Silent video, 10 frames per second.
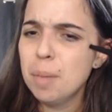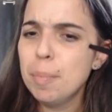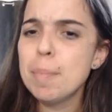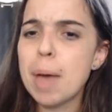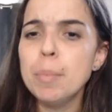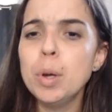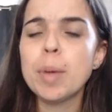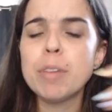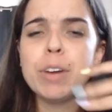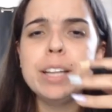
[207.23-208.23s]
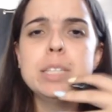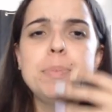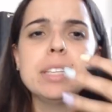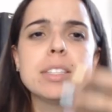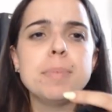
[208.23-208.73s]
but ma'am, when my friend
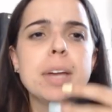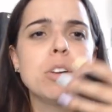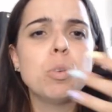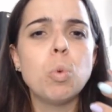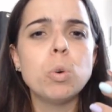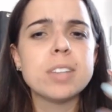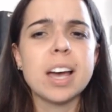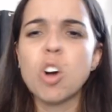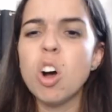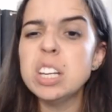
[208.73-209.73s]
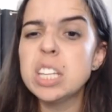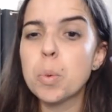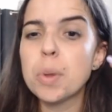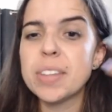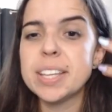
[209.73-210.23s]
speaks to me underwater, I can't hear
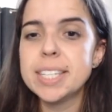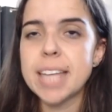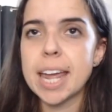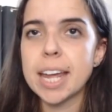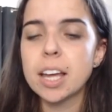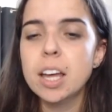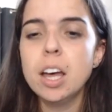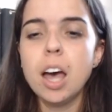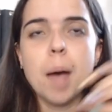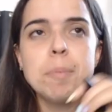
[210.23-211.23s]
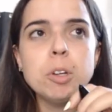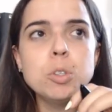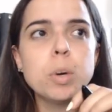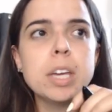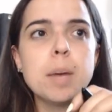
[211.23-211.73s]
what they're saying. I'm not
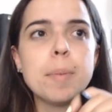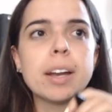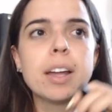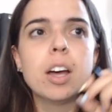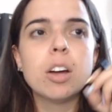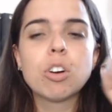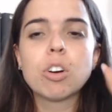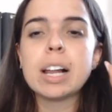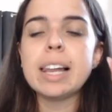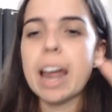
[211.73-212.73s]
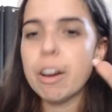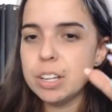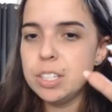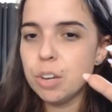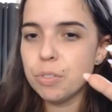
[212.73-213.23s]
talking about
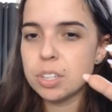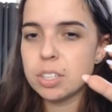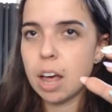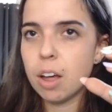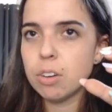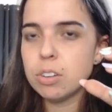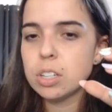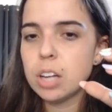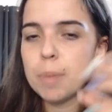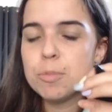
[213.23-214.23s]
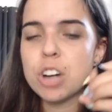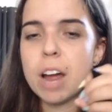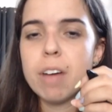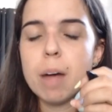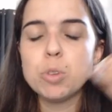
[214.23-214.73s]
clarity of the sound. I'm
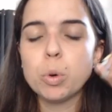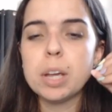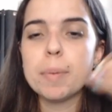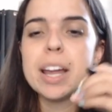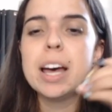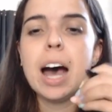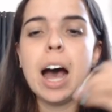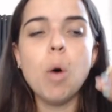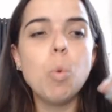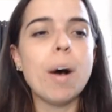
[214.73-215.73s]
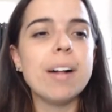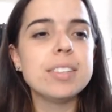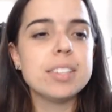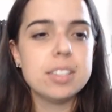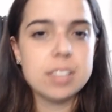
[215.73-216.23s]
tra I'm talking about how well
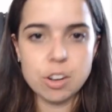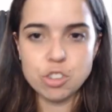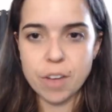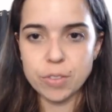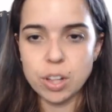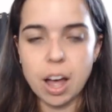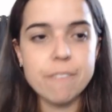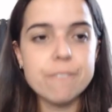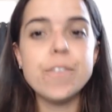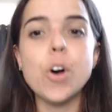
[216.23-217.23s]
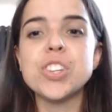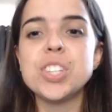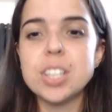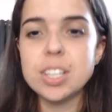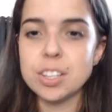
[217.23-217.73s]
does the sound travel? How
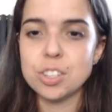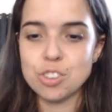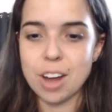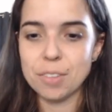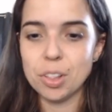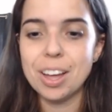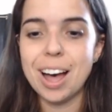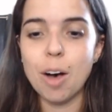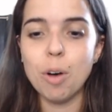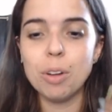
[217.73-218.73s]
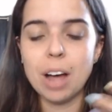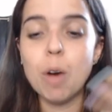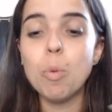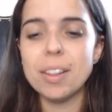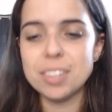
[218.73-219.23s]
fast does it travel? How
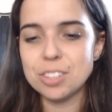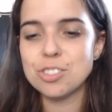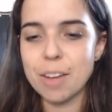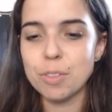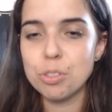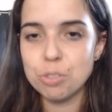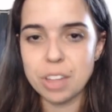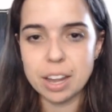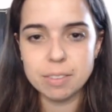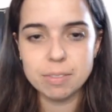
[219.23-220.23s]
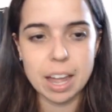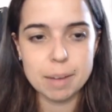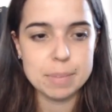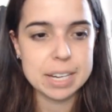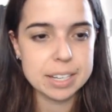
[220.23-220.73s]
how well does it travel through that
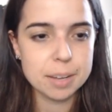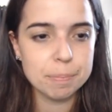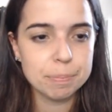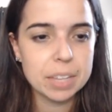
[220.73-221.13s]
that medium?